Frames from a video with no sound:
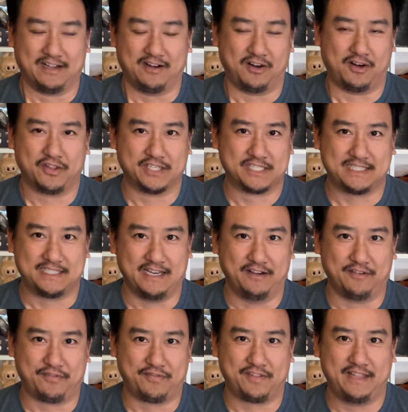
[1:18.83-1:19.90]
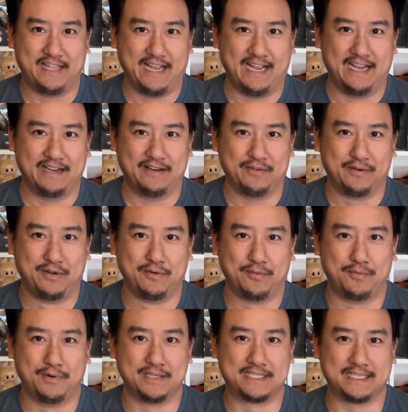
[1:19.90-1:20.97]
all the stuff that
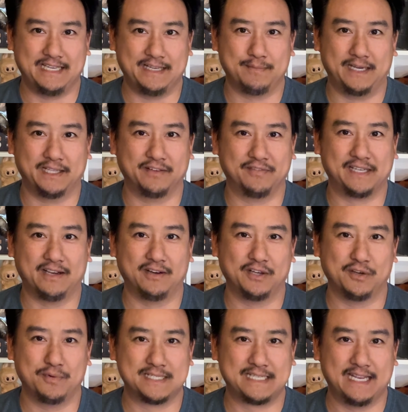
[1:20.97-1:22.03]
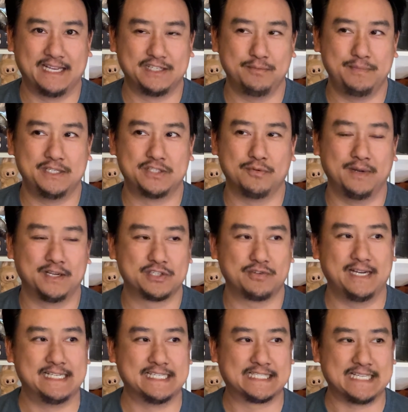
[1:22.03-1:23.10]
was in my living area was getting to be so much, so
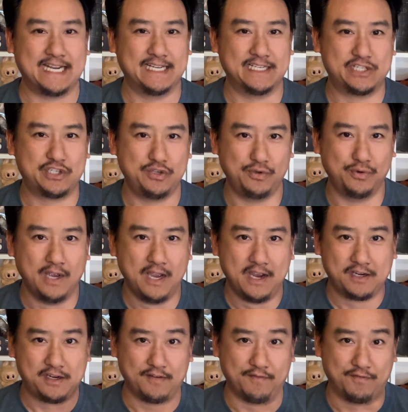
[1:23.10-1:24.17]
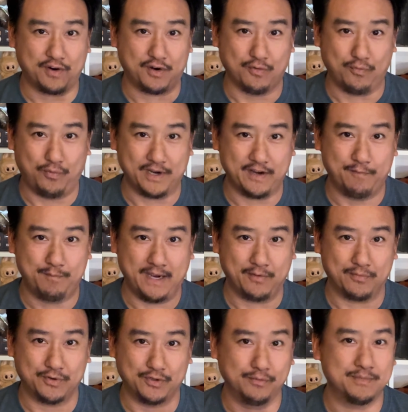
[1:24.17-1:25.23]
I decided to convert one of my
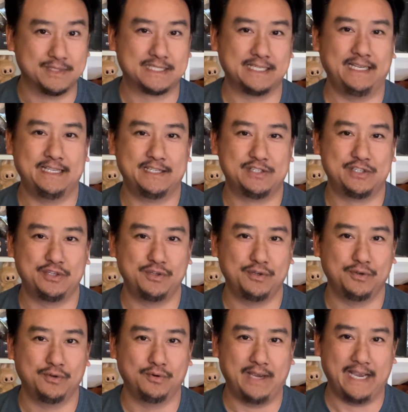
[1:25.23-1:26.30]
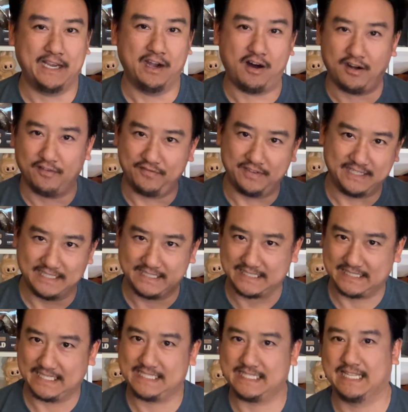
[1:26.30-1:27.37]
rooms into an office
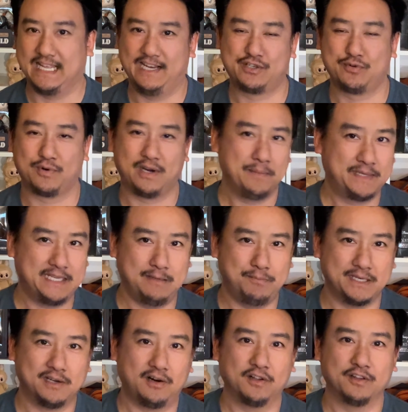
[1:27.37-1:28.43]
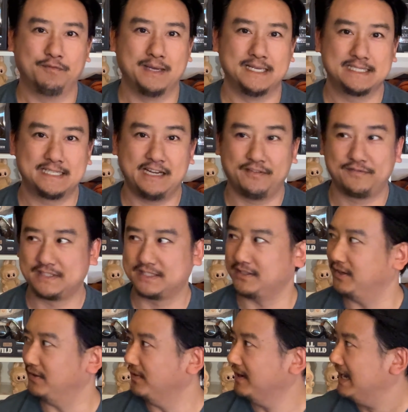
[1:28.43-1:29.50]
slash where I'm keeping all of my stuff.
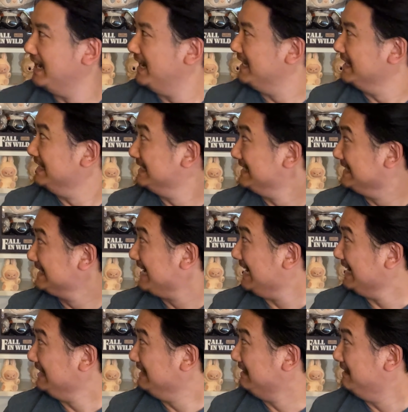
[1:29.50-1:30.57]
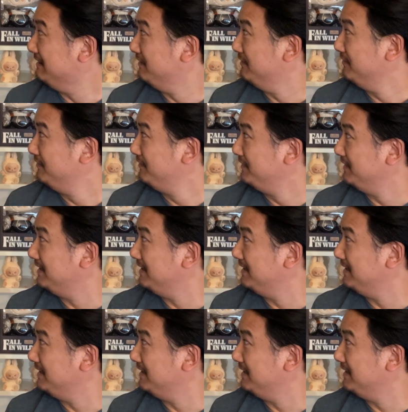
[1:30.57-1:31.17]
So this is kind of